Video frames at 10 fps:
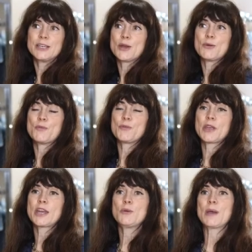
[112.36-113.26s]
you know,
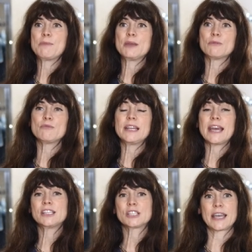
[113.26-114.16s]
the only way we can really
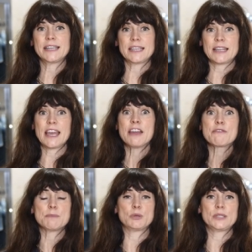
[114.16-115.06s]
educate
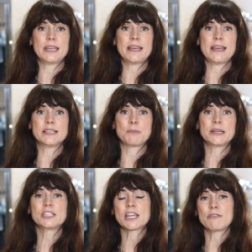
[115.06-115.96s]
everybody is by
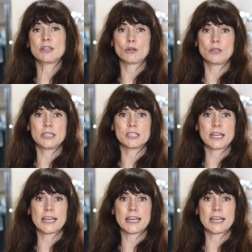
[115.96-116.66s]
sharing knowledge.